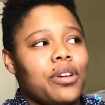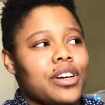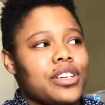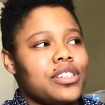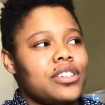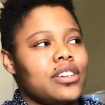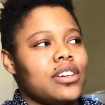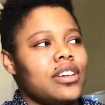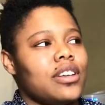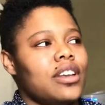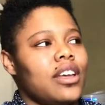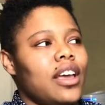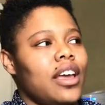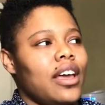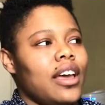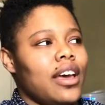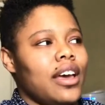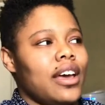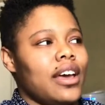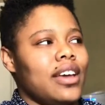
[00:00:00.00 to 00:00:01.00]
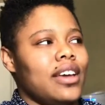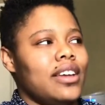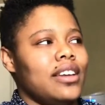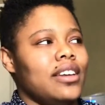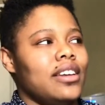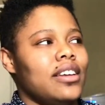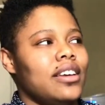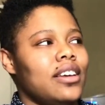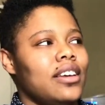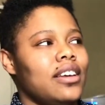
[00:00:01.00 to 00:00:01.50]
question
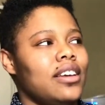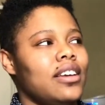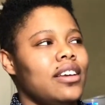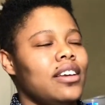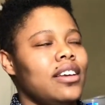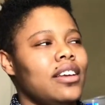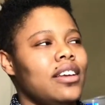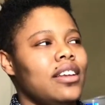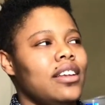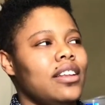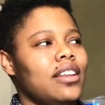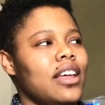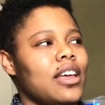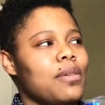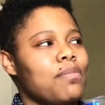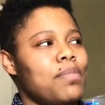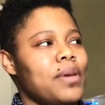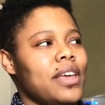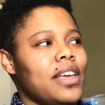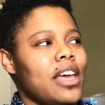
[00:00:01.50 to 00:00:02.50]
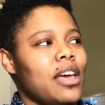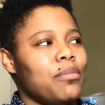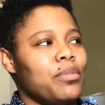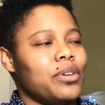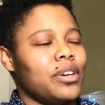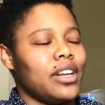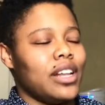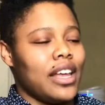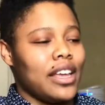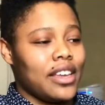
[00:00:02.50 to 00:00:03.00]
and like being
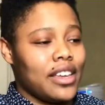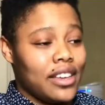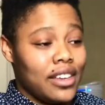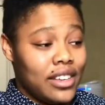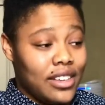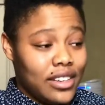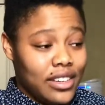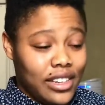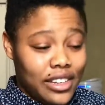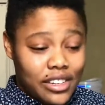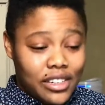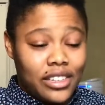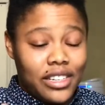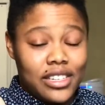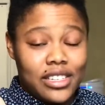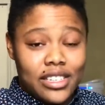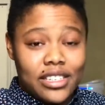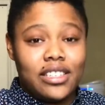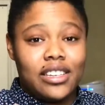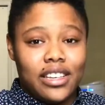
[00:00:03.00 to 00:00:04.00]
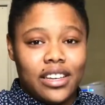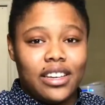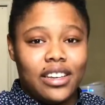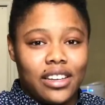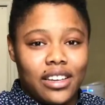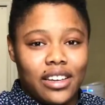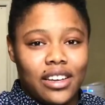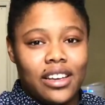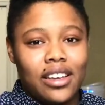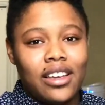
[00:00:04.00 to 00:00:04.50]
able to like literally
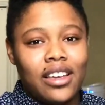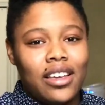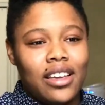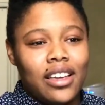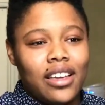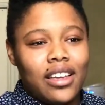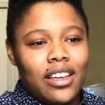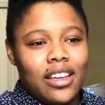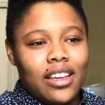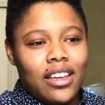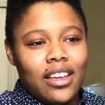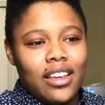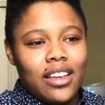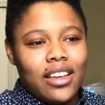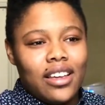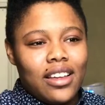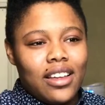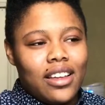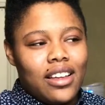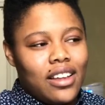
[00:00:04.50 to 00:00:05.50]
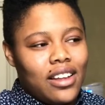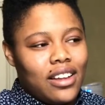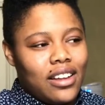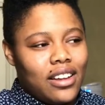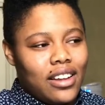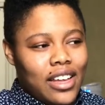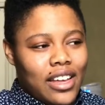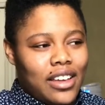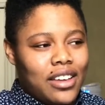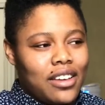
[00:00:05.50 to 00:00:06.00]
see
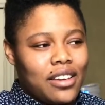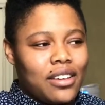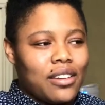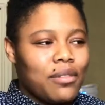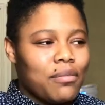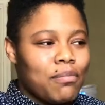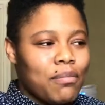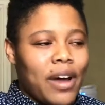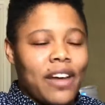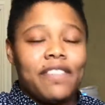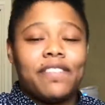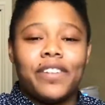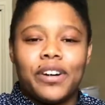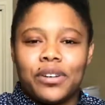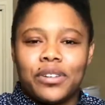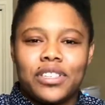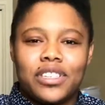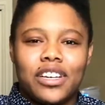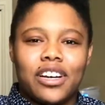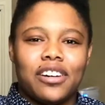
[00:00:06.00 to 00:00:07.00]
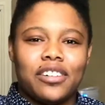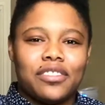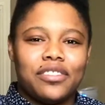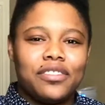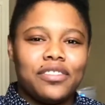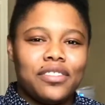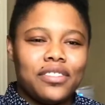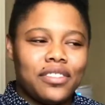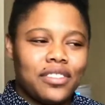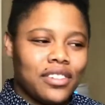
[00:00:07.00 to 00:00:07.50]
like my false self
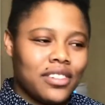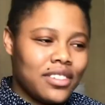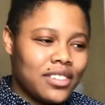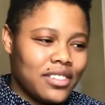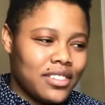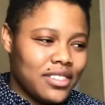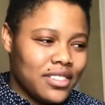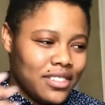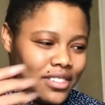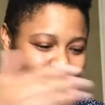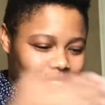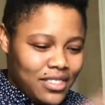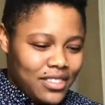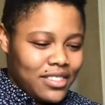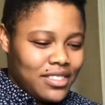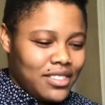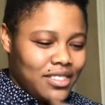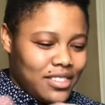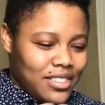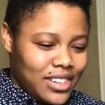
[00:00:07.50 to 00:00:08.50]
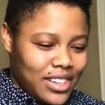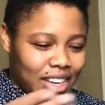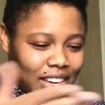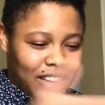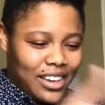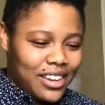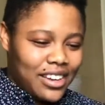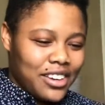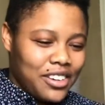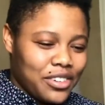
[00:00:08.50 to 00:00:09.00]
like
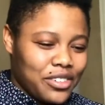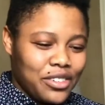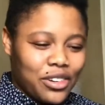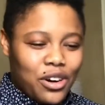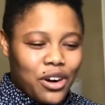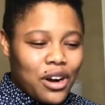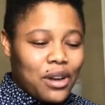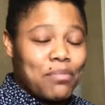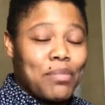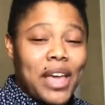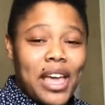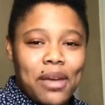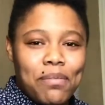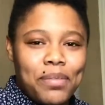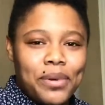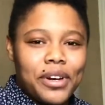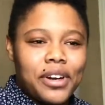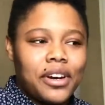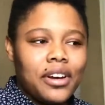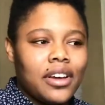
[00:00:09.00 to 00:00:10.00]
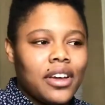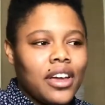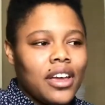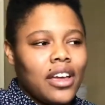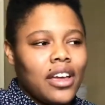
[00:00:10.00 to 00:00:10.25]
on paper,